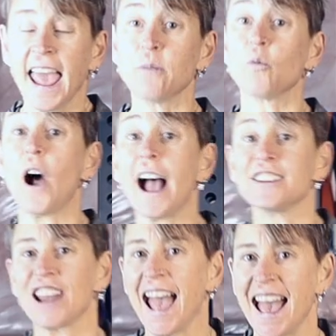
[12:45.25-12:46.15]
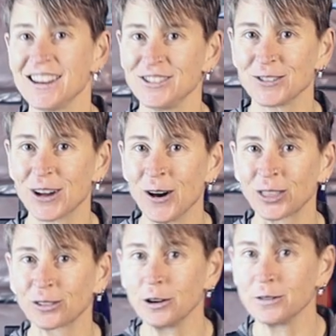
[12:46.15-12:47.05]
and watch as you go
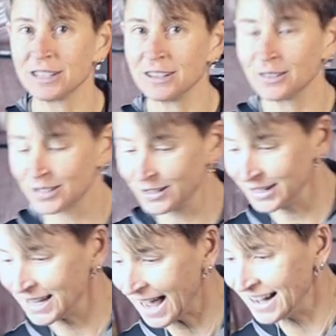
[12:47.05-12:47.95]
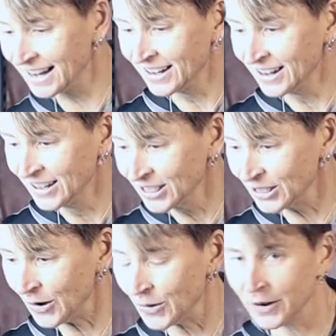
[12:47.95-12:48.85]
through, do you sort of get
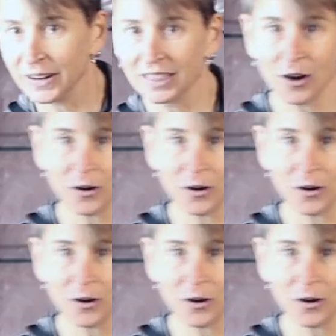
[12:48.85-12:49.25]
lower and